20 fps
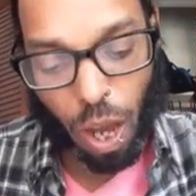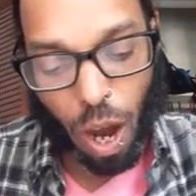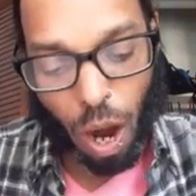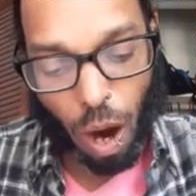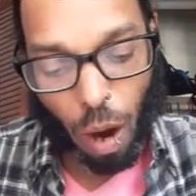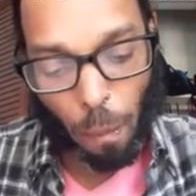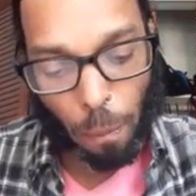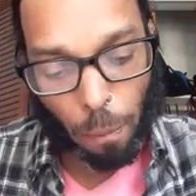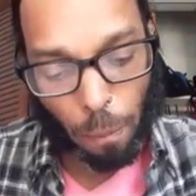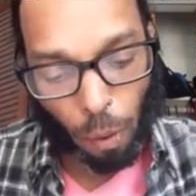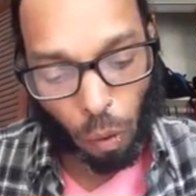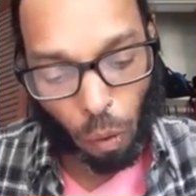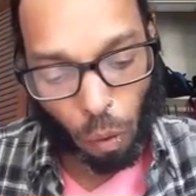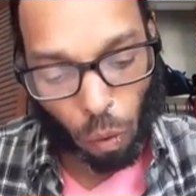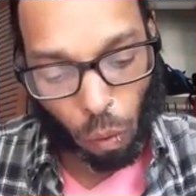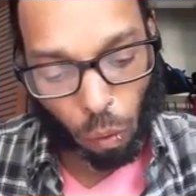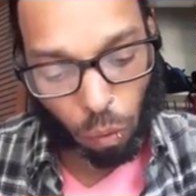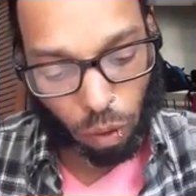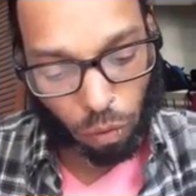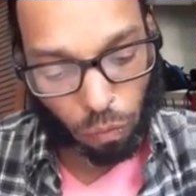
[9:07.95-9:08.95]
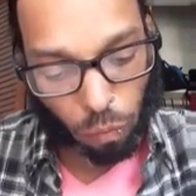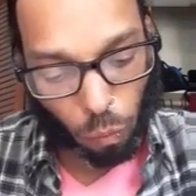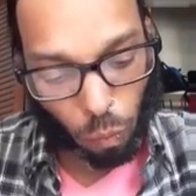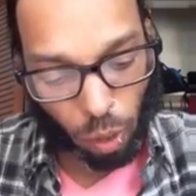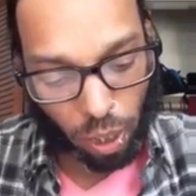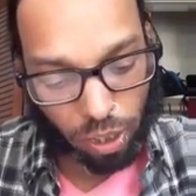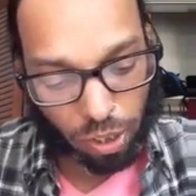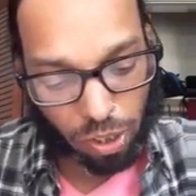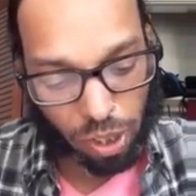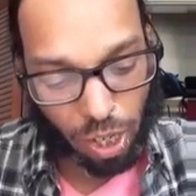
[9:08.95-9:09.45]
A bowl of
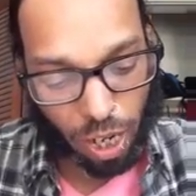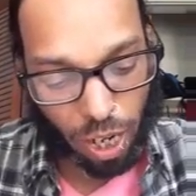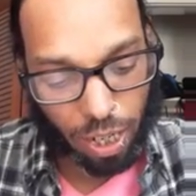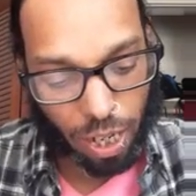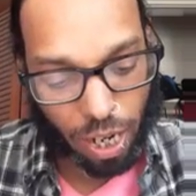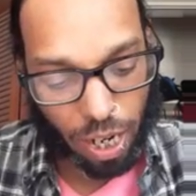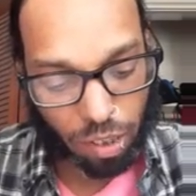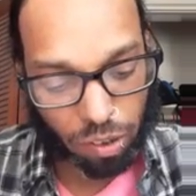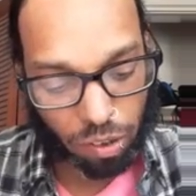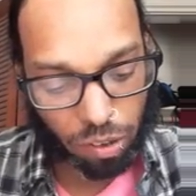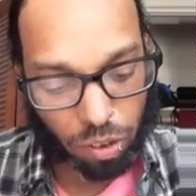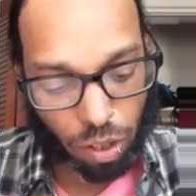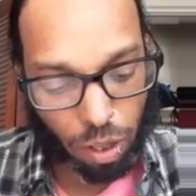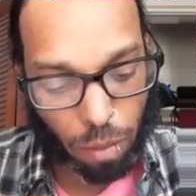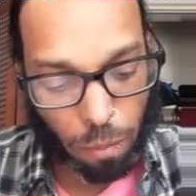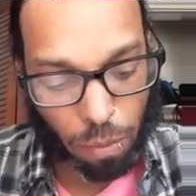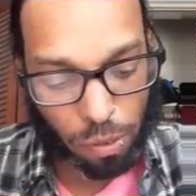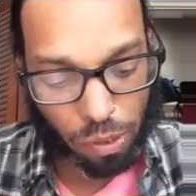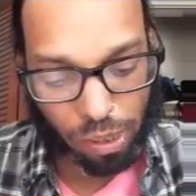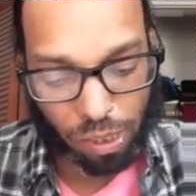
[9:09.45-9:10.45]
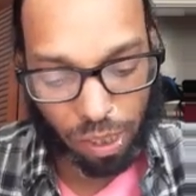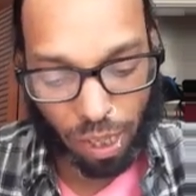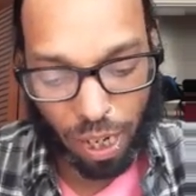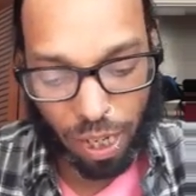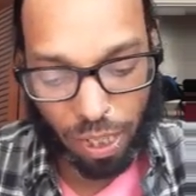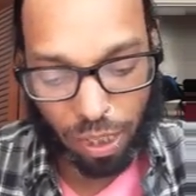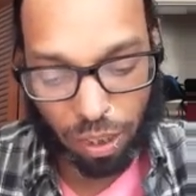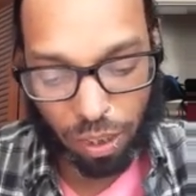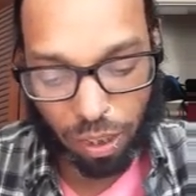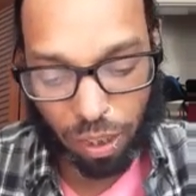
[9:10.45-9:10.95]
white china had stood
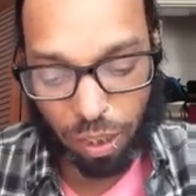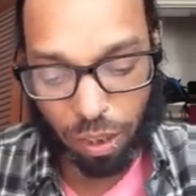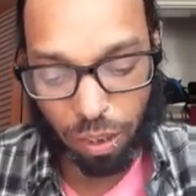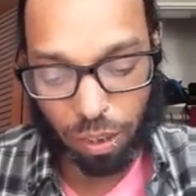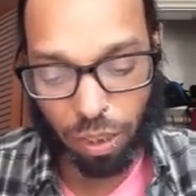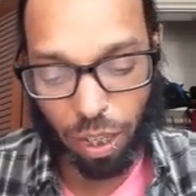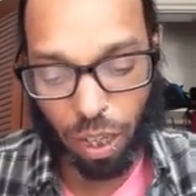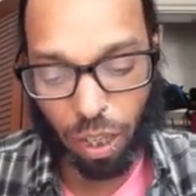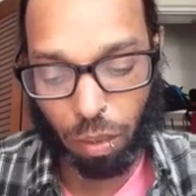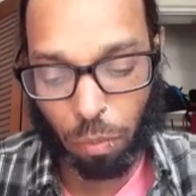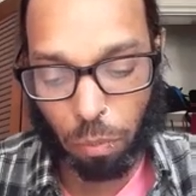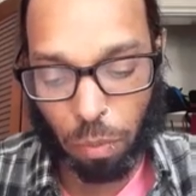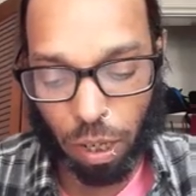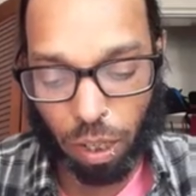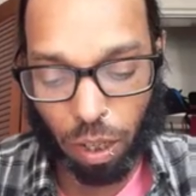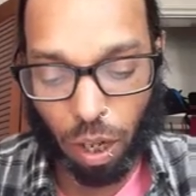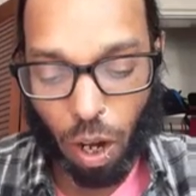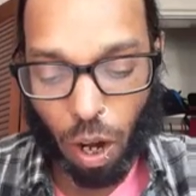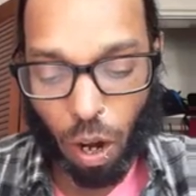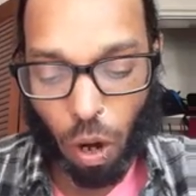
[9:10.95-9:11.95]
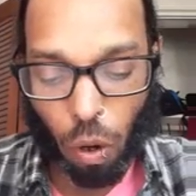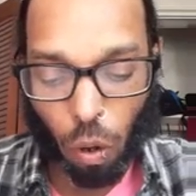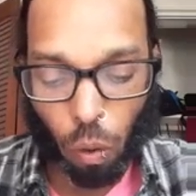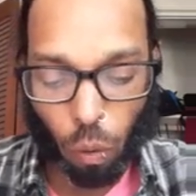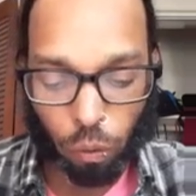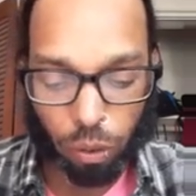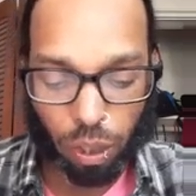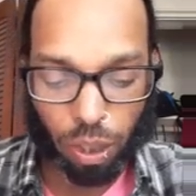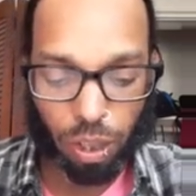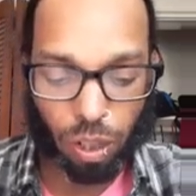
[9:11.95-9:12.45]
beside her deathbed,
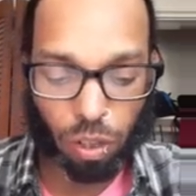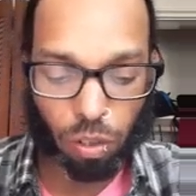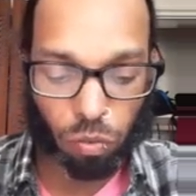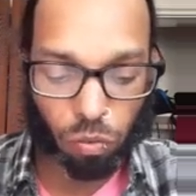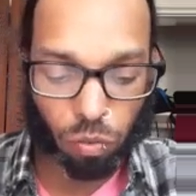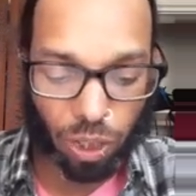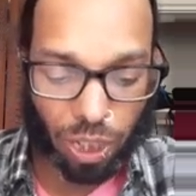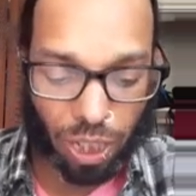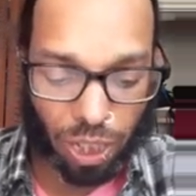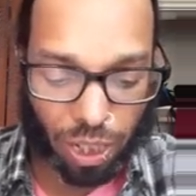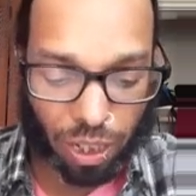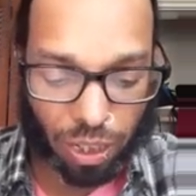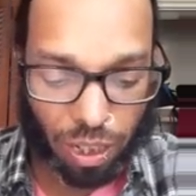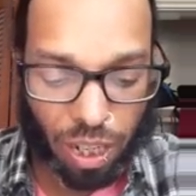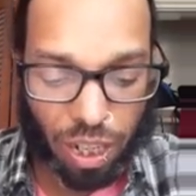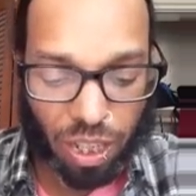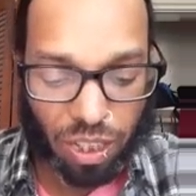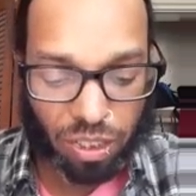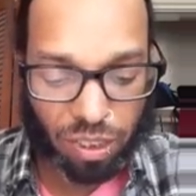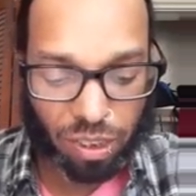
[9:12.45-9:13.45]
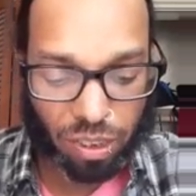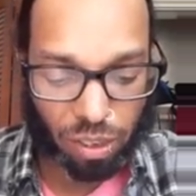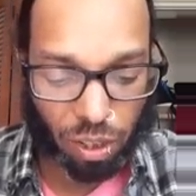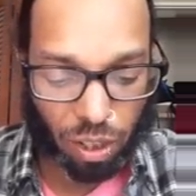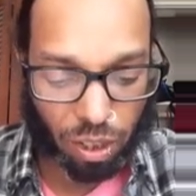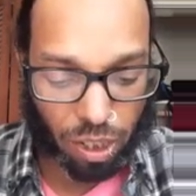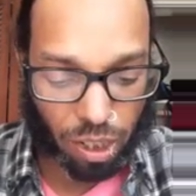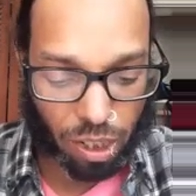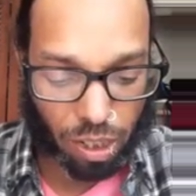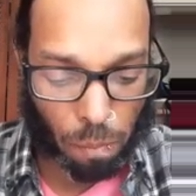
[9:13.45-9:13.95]
holding the green,
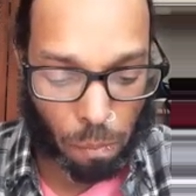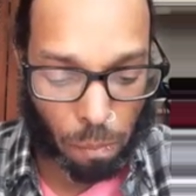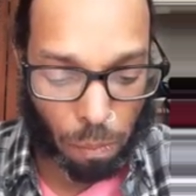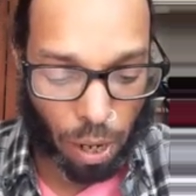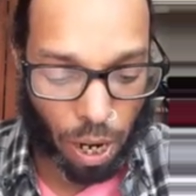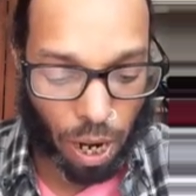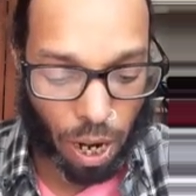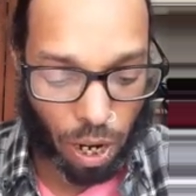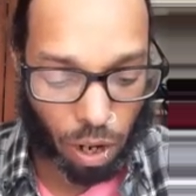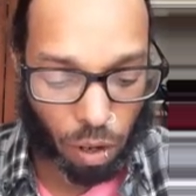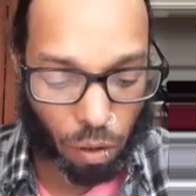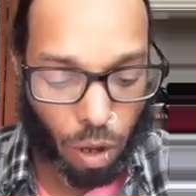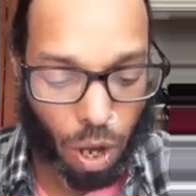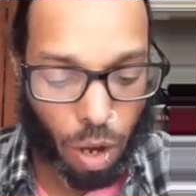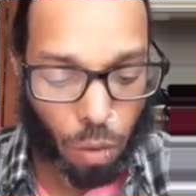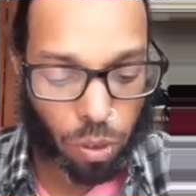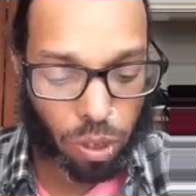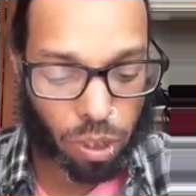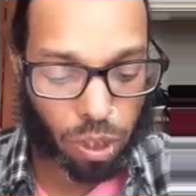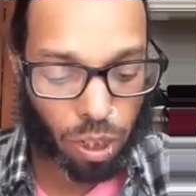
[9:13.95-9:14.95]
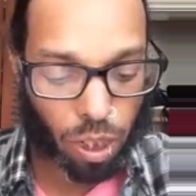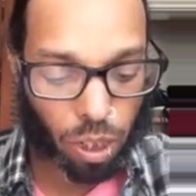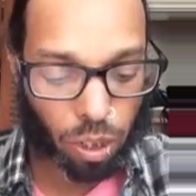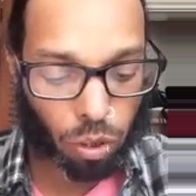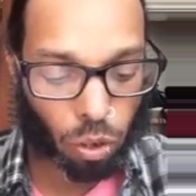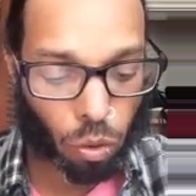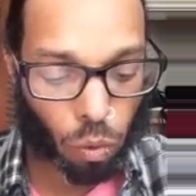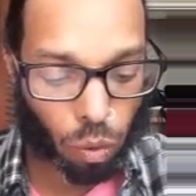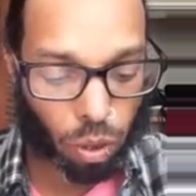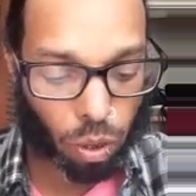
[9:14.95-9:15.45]
sluggish bile which he had
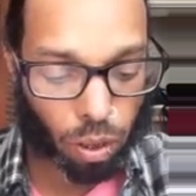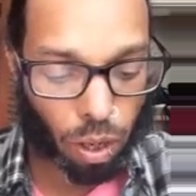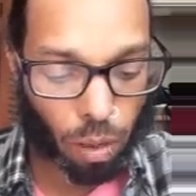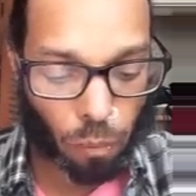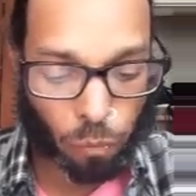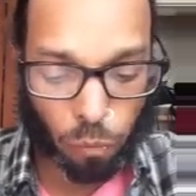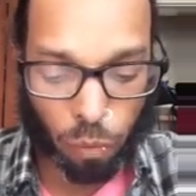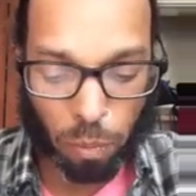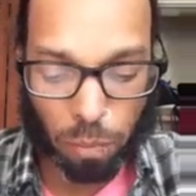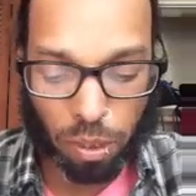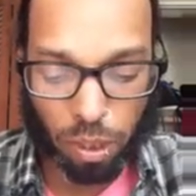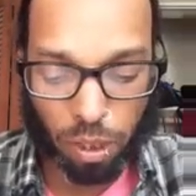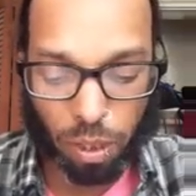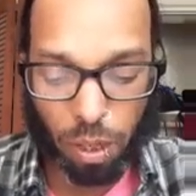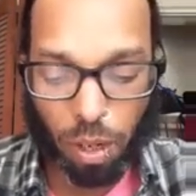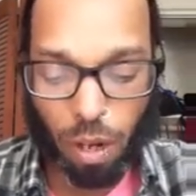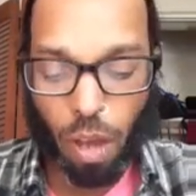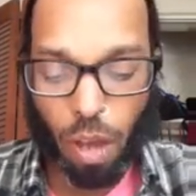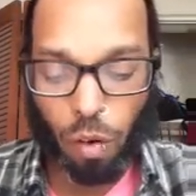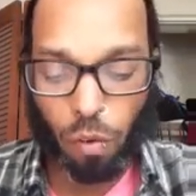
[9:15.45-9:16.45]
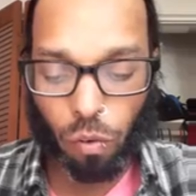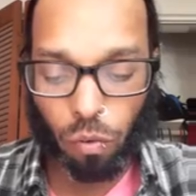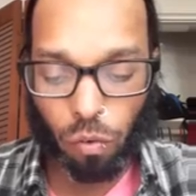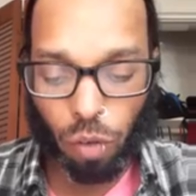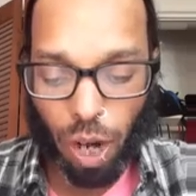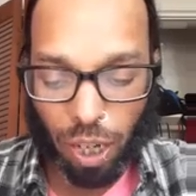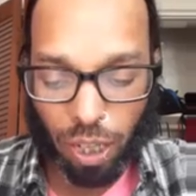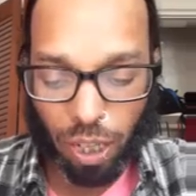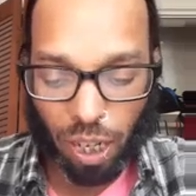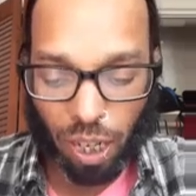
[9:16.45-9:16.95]
torn up from her
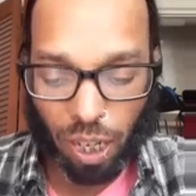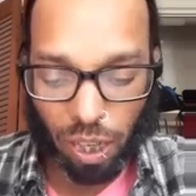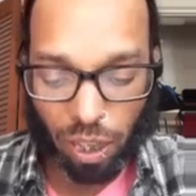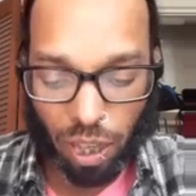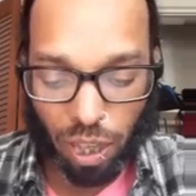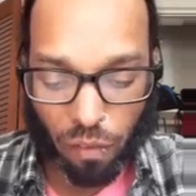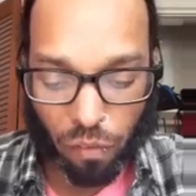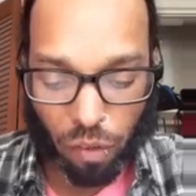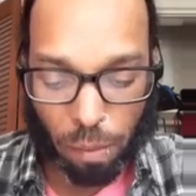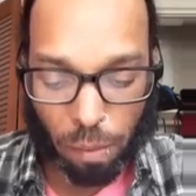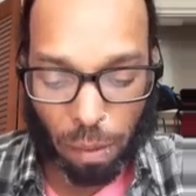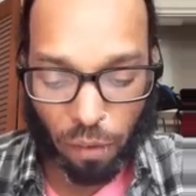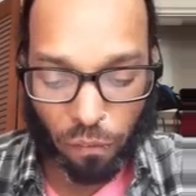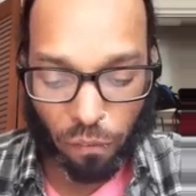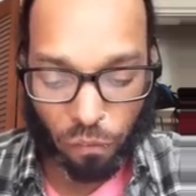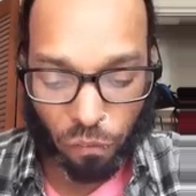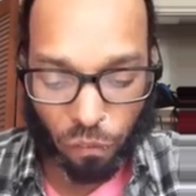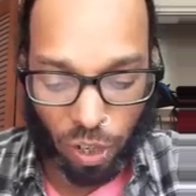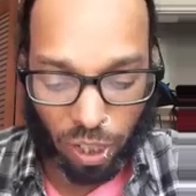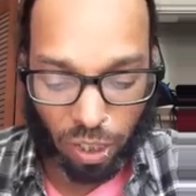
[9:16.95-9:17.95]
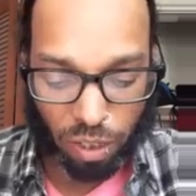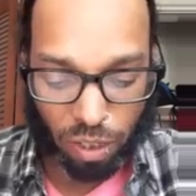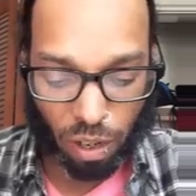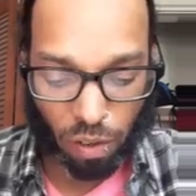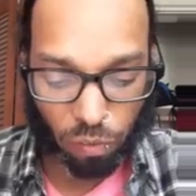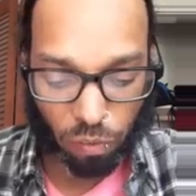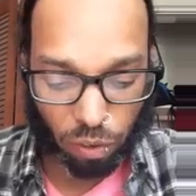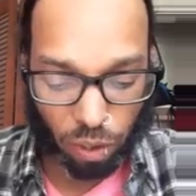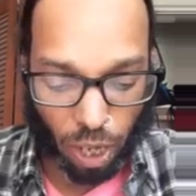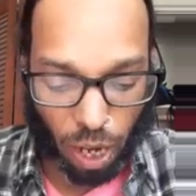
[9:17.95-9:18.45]
rotting liver by fits
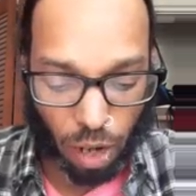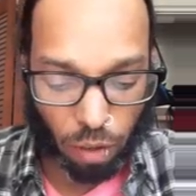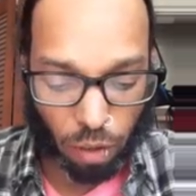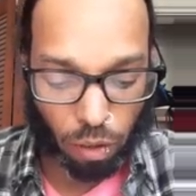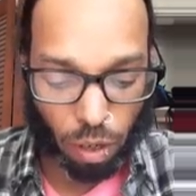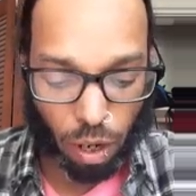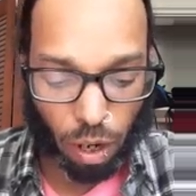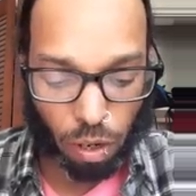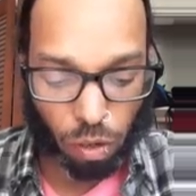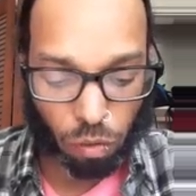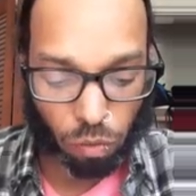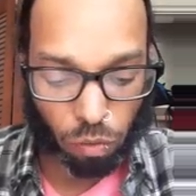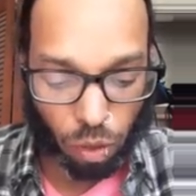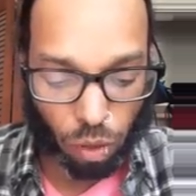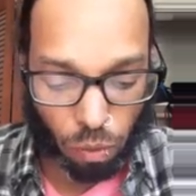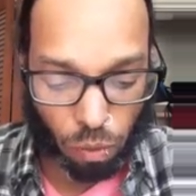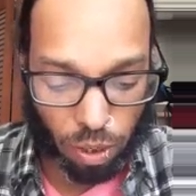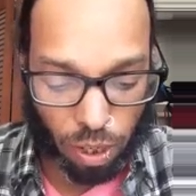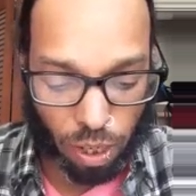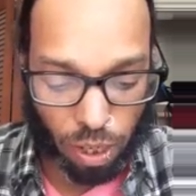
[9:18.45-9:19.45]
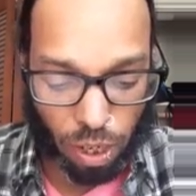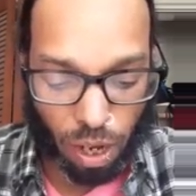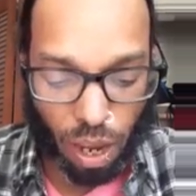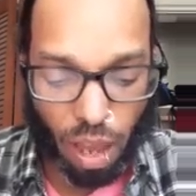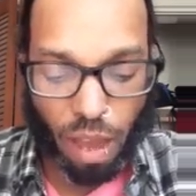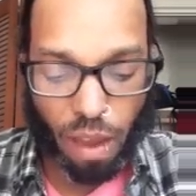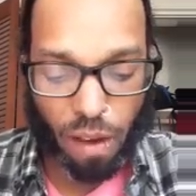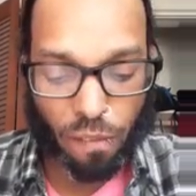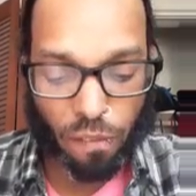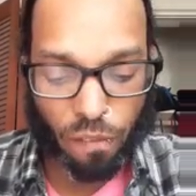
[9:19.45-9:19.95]
of loud, groaning
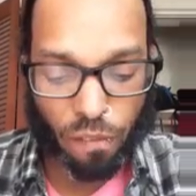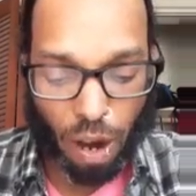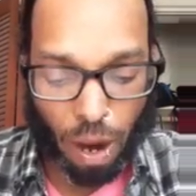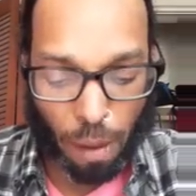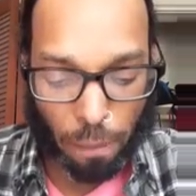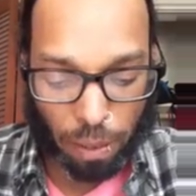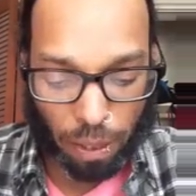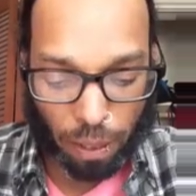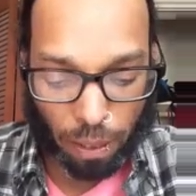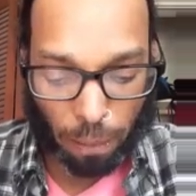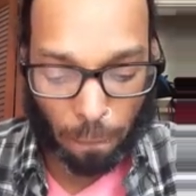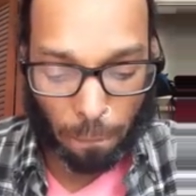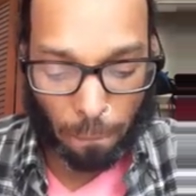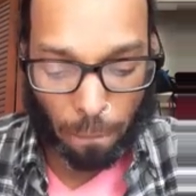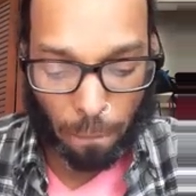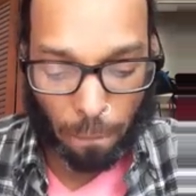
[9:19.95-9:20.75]
vomiting.